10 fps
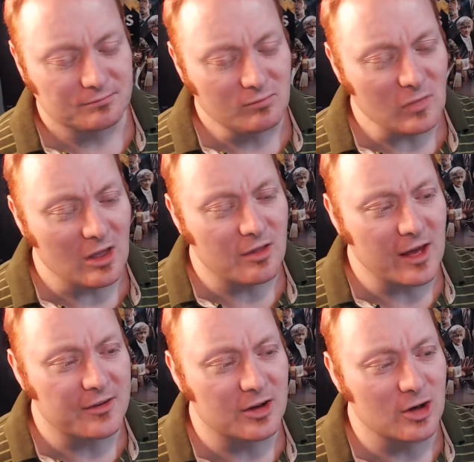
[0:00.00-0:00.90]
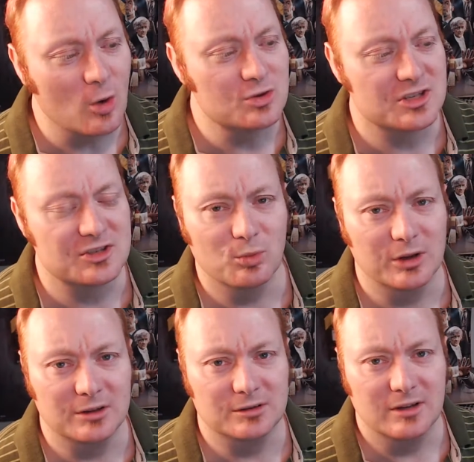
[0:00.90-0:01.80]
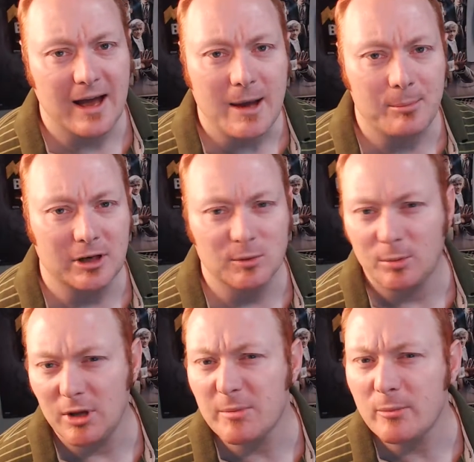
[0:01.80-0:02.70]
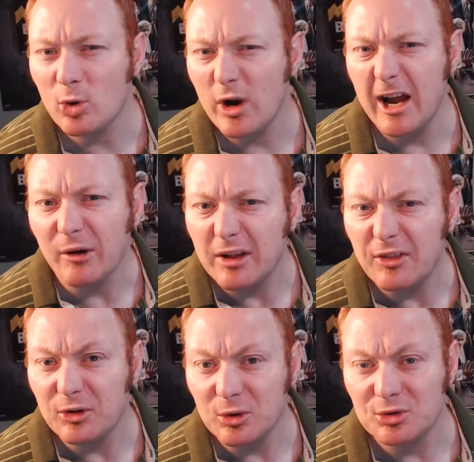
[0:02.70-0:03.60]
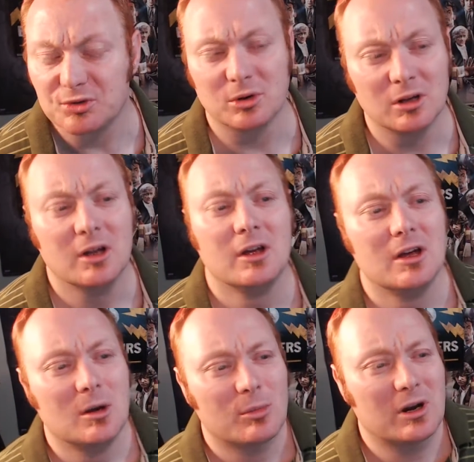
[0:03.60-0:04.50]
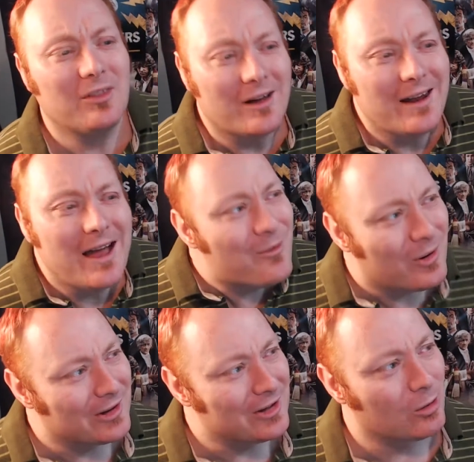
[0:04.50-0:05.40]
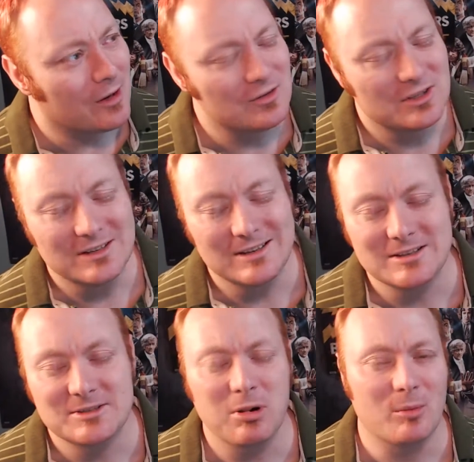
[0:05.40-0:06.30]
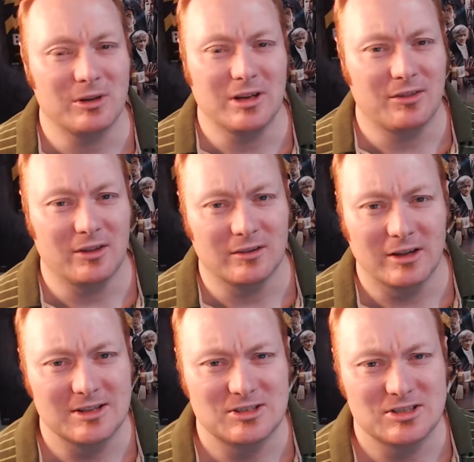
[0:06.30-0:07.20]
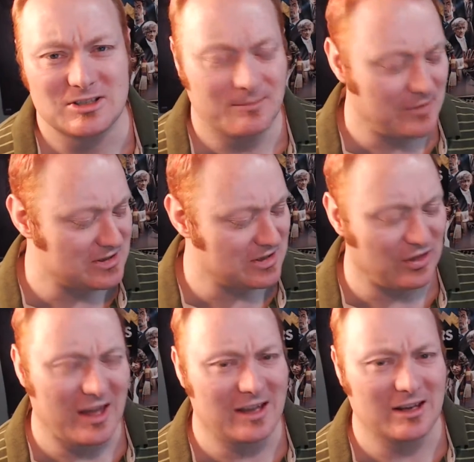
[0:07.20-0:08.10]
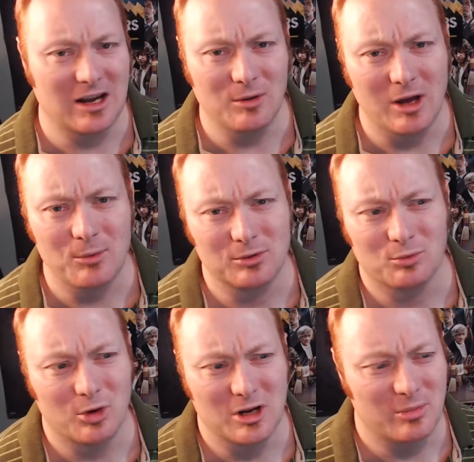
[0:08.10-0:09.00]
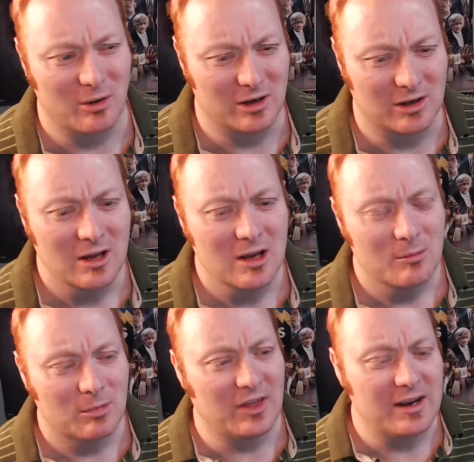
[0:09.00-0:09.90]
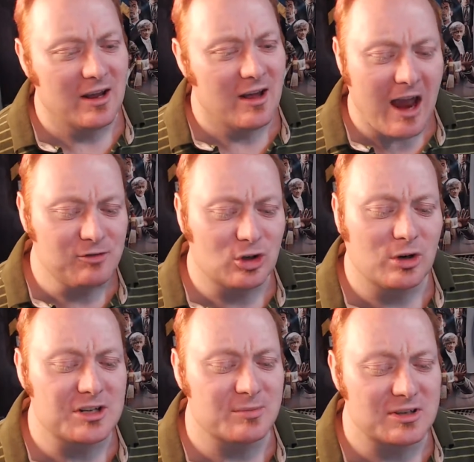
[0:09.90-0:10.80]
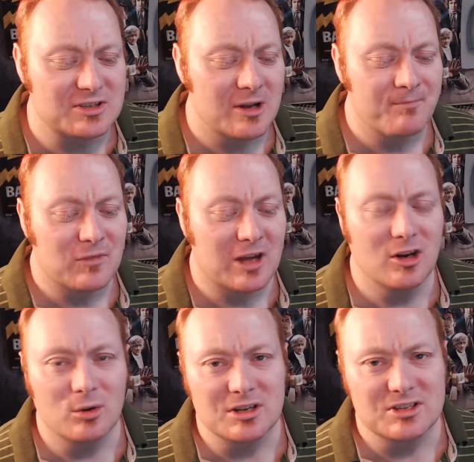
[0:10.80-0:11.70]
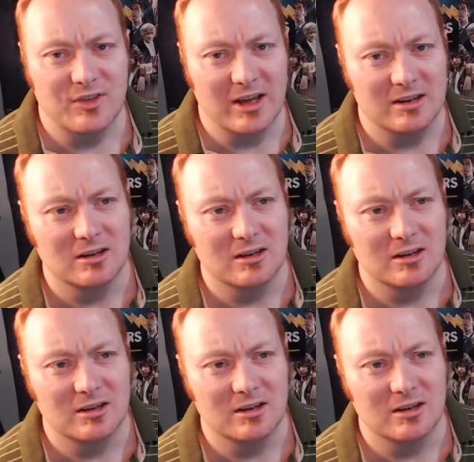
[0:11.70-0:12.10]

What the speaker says: that the note just wouldn't happen. It would be a bit more airy than usual. But I thought, well, you know, it's probably nothing. Like, it's a thing, and I wouldn't worry about it. But then after Christmas, I noticed that